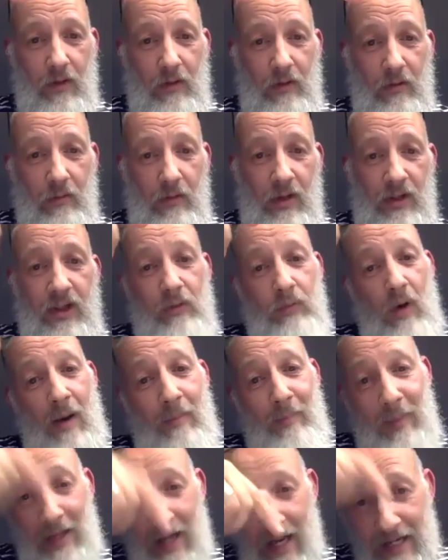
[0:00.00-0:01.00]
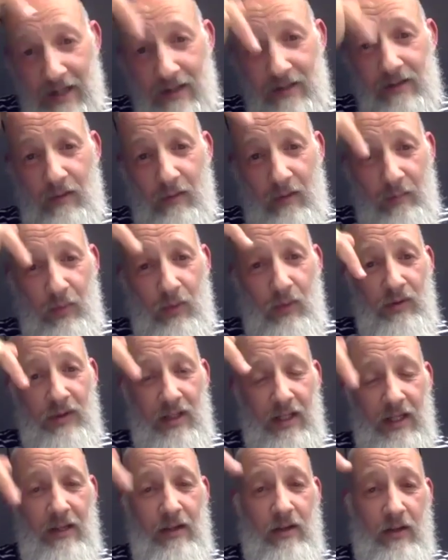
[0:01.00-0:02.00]
which is why play is so
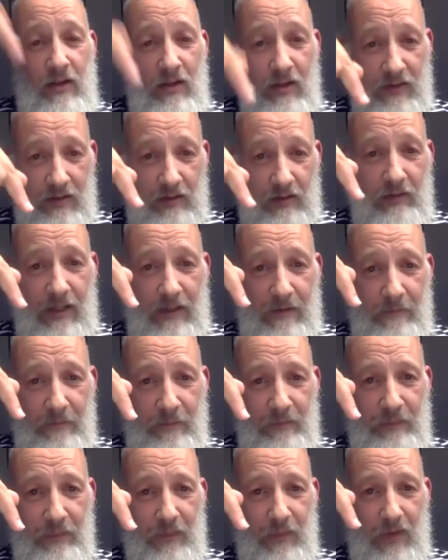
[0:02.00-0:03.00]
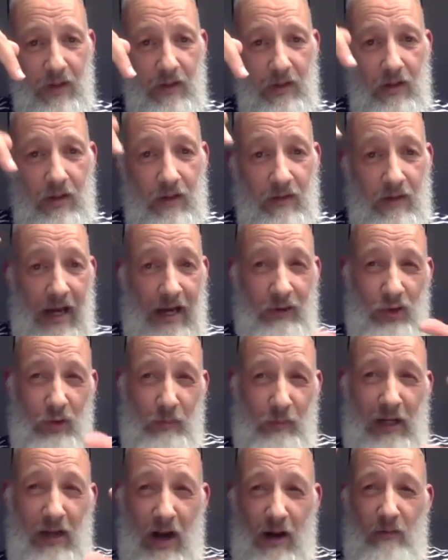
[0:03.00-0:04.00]
important in nursery. Yeah, that should
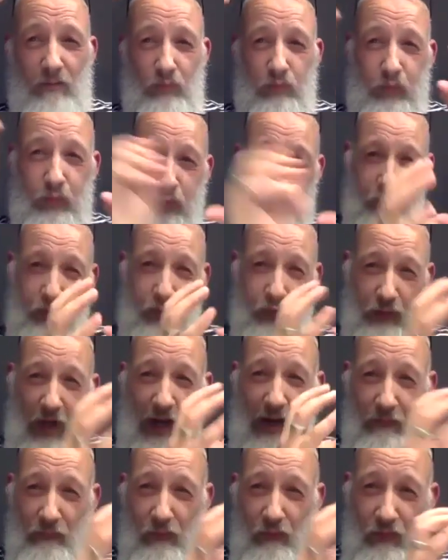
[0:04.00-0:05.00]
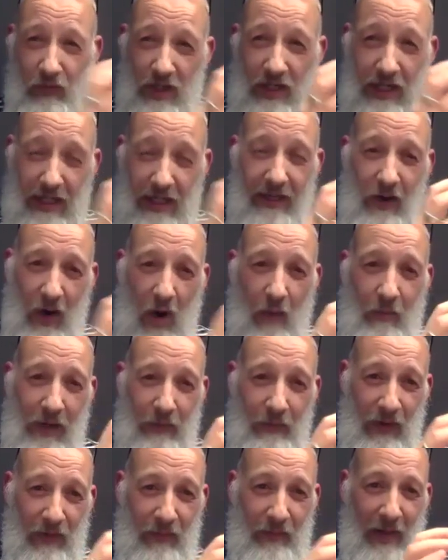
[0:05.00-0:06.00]
be like like really
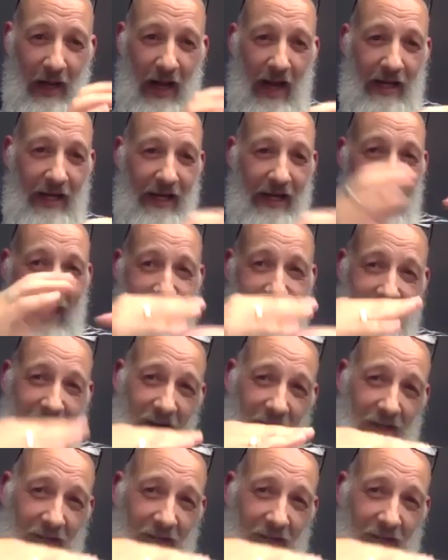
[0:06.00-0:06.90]
humming with play, and then it kind of